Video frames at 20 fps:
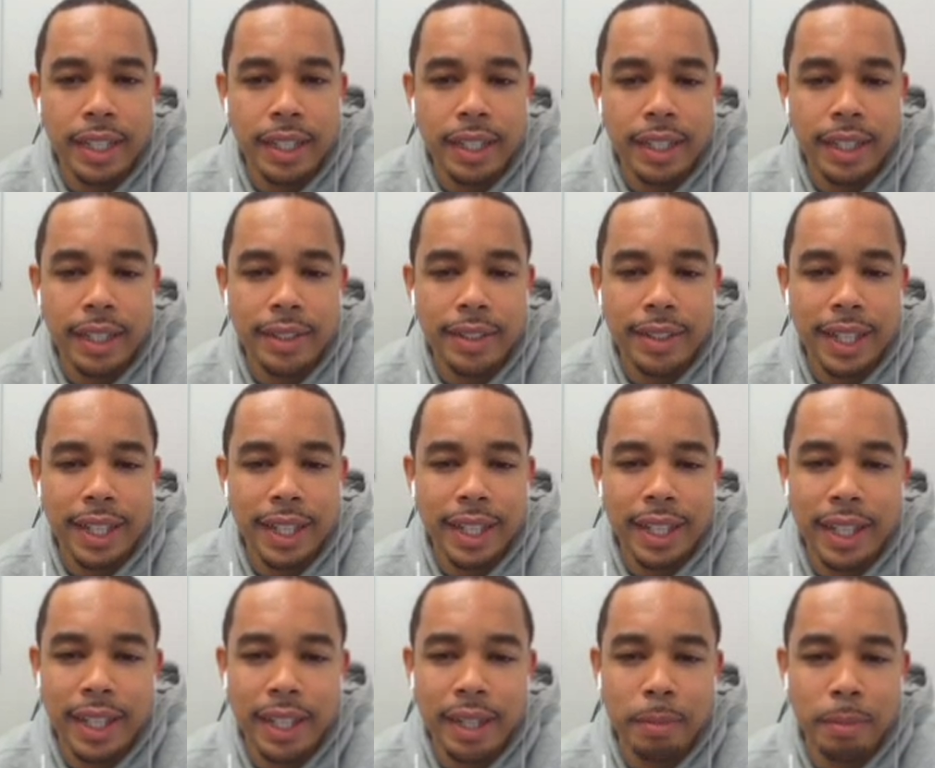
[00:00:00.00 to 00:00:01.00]
That
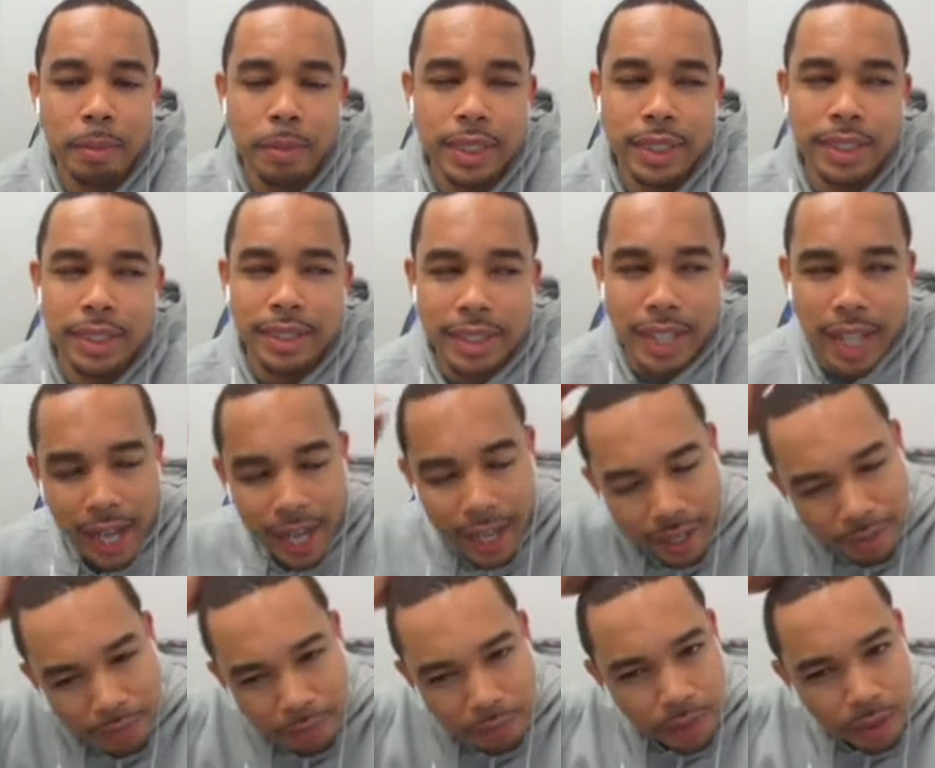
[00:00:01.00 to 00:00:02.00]
game was
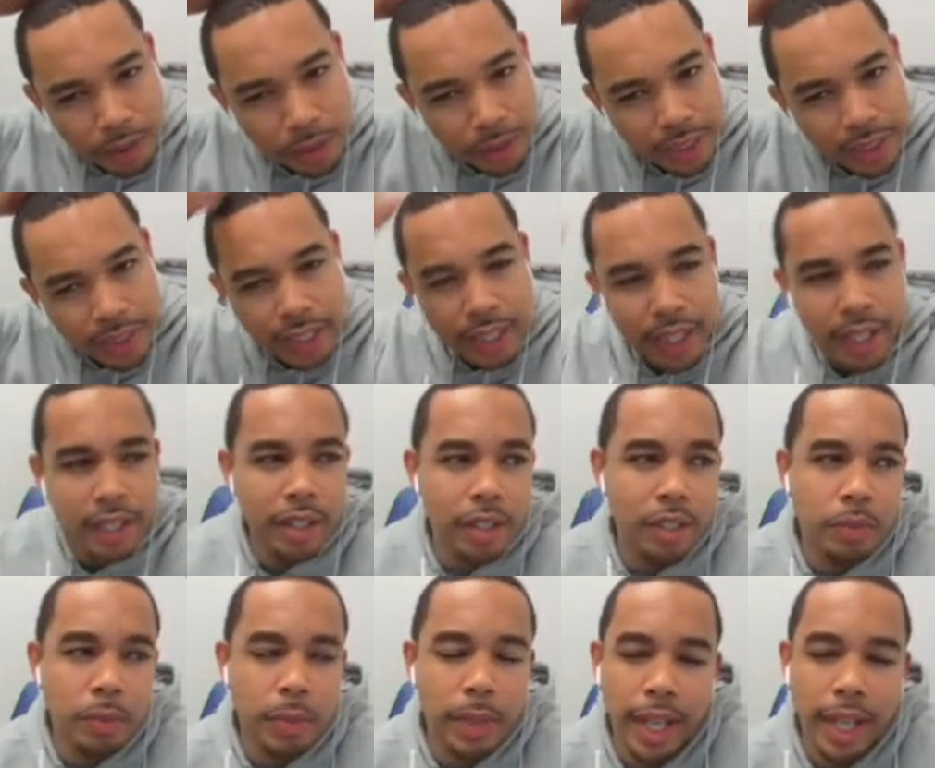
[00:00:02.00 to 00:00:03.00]
not a real indicator
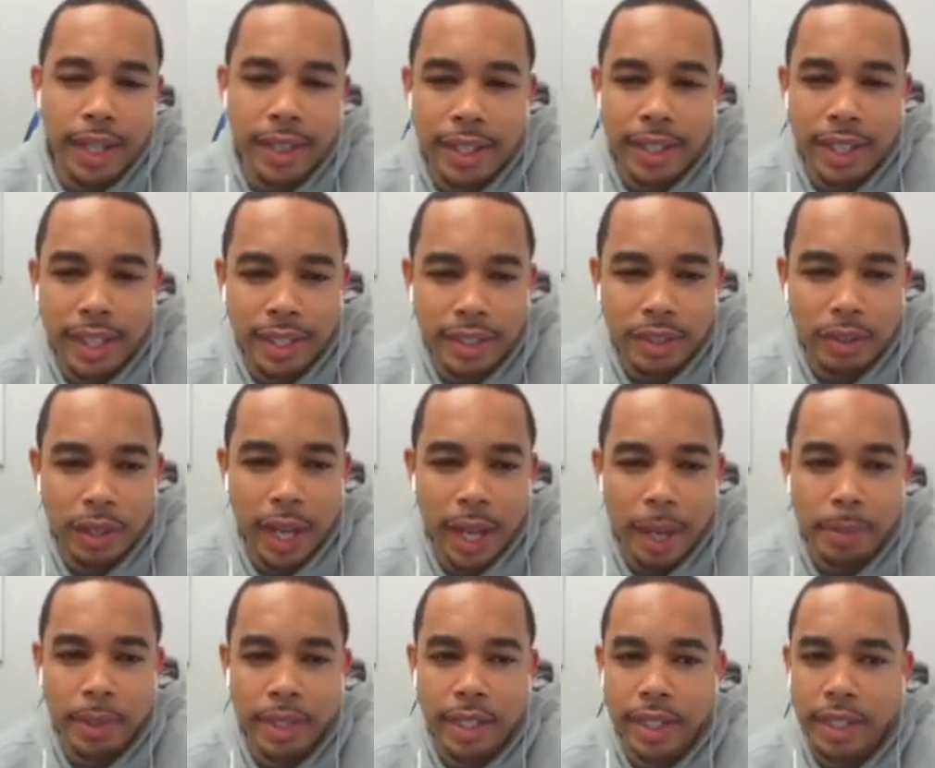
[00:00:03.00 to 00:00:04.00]
of what I think is going to
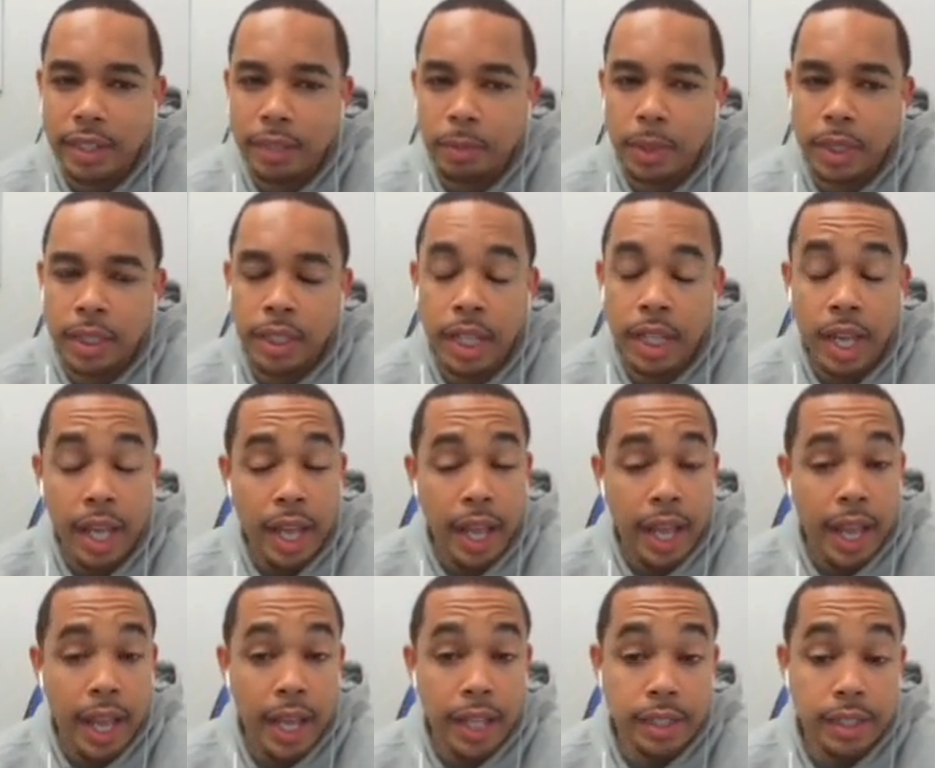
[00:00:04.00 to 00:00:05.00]
happen in this one.
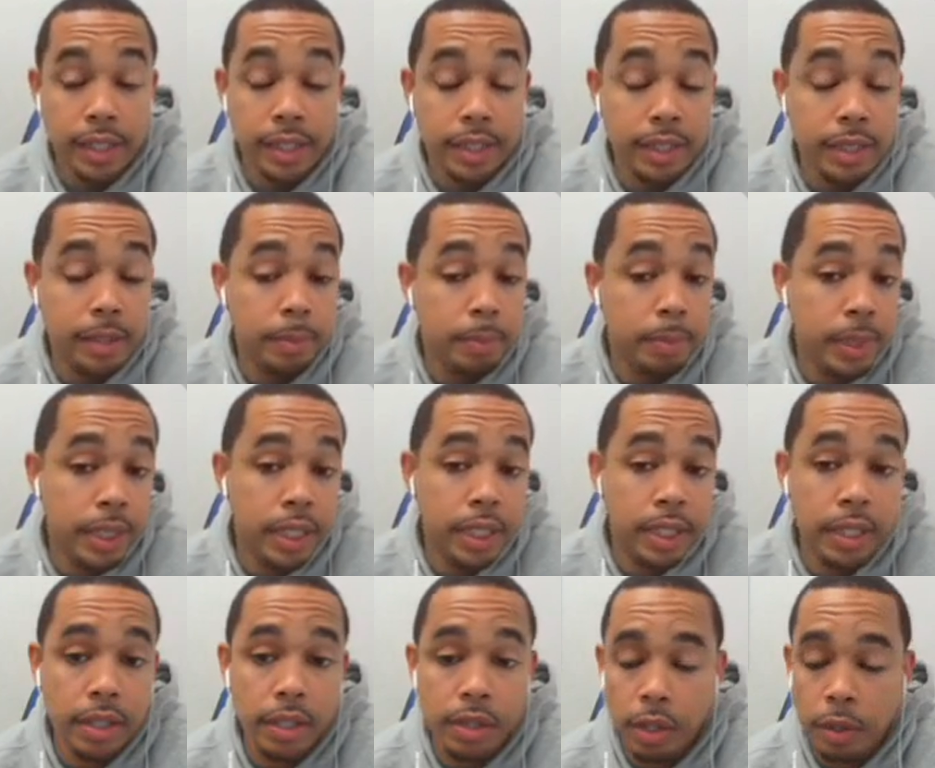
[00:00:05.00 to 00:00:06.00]
And just to
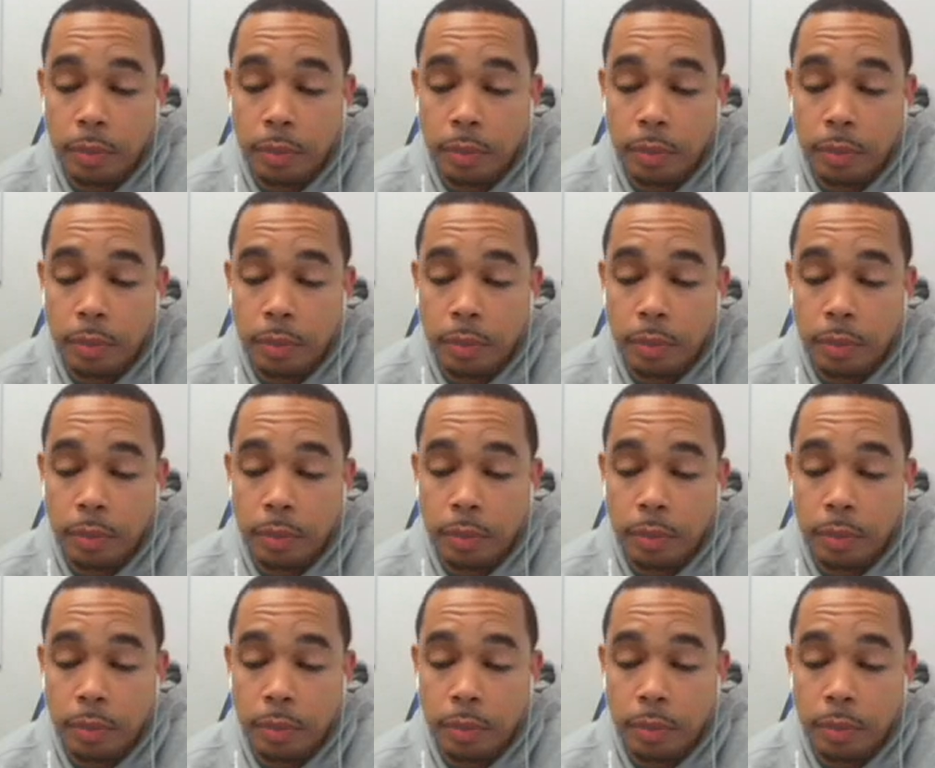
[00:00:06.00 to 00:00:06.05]
be,